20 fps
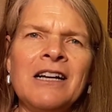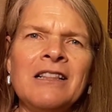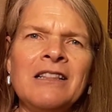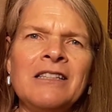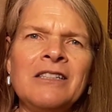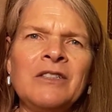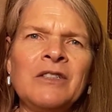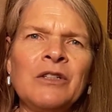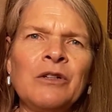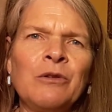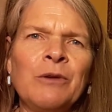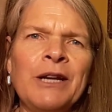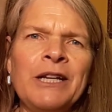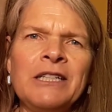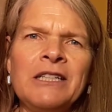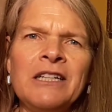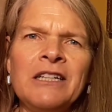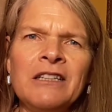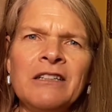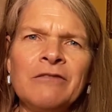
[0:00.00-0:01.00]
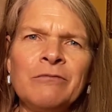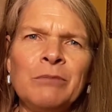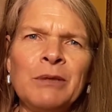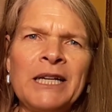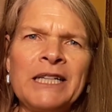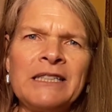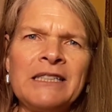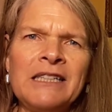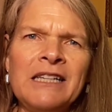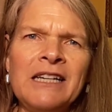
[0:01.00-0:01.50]
there's a great deal of
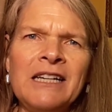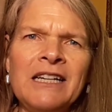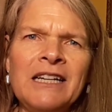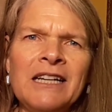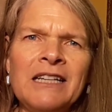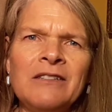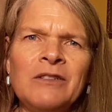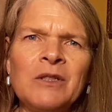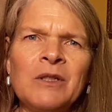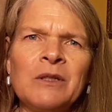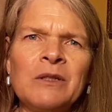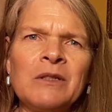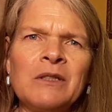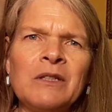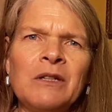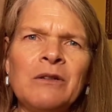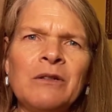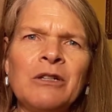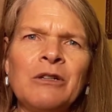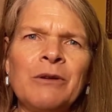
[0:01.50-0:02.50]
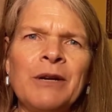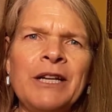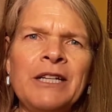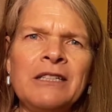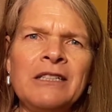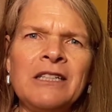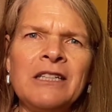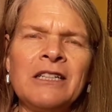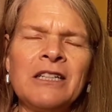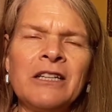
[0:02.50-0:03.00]
blessing, and there's also a
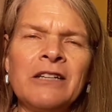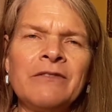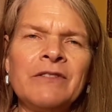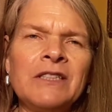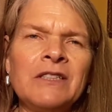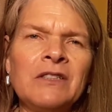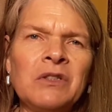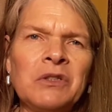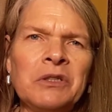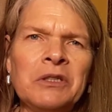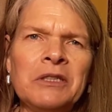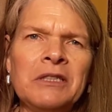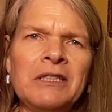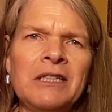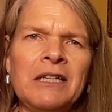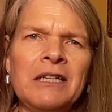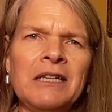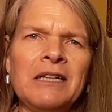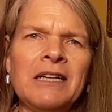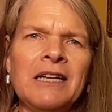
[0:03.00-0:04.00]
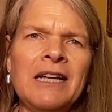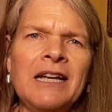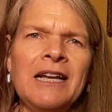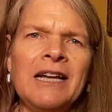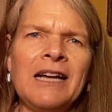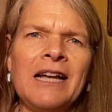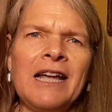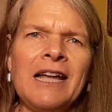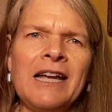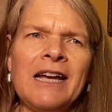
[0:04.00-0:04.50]
great deal of uncertainty
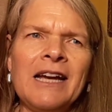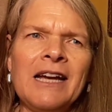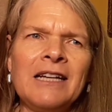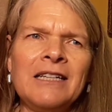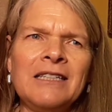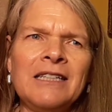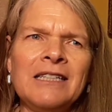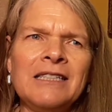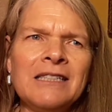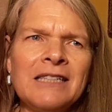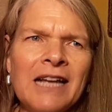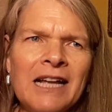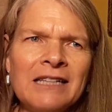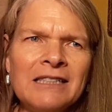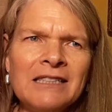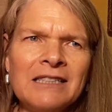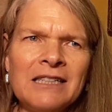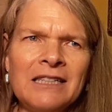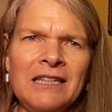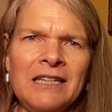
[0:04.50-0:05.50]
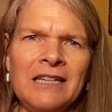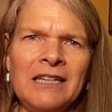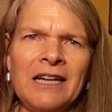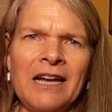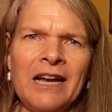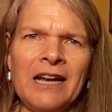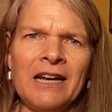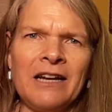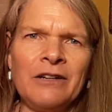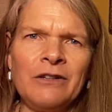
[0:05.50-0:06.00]
and intensity,
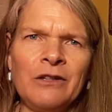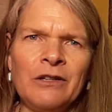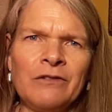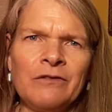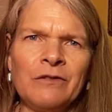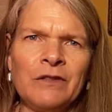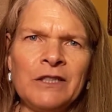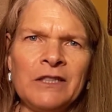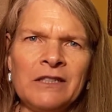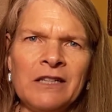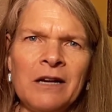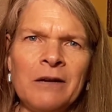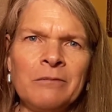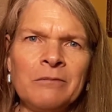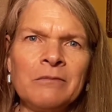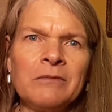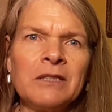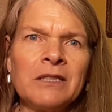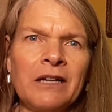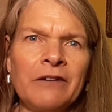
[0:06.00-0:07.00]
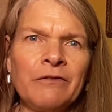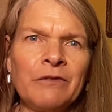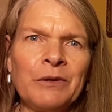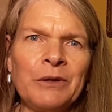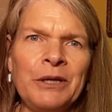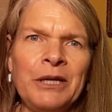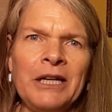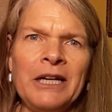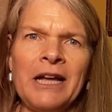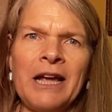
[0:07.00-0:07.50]
and for some,
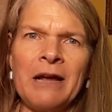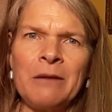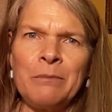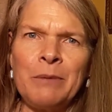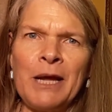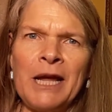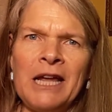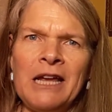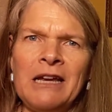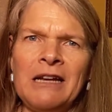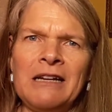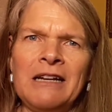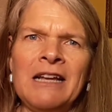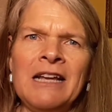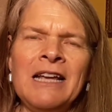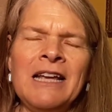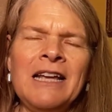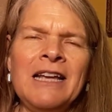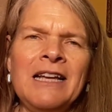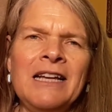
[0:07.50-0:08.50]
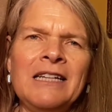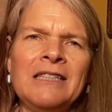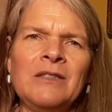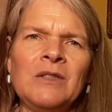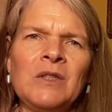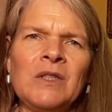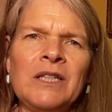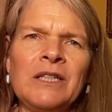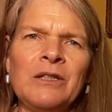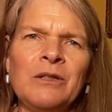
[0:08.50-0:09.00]
suffering and pain. And
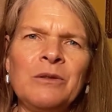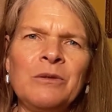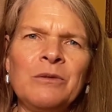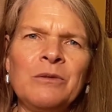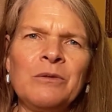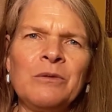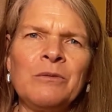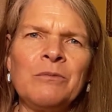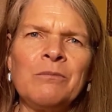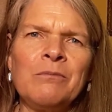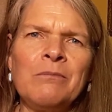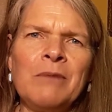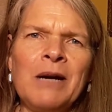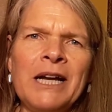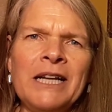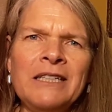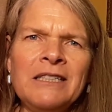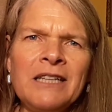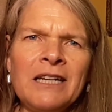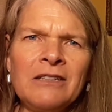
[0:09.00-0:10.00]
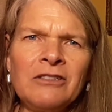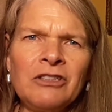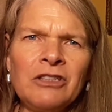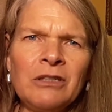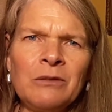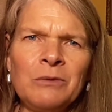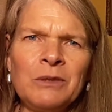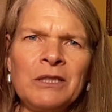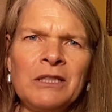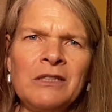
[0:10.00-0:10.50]
so, my
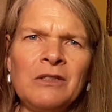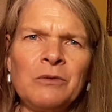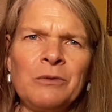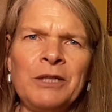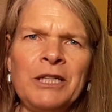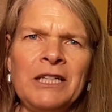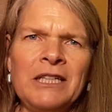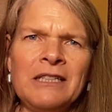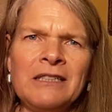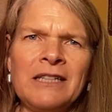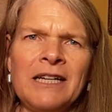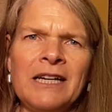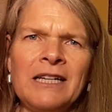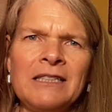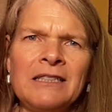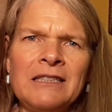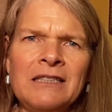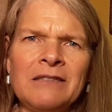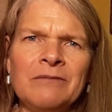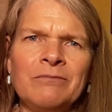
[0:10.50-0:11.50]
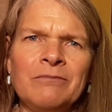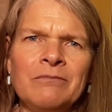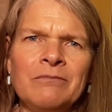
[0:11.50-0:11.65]
intention with these readings, as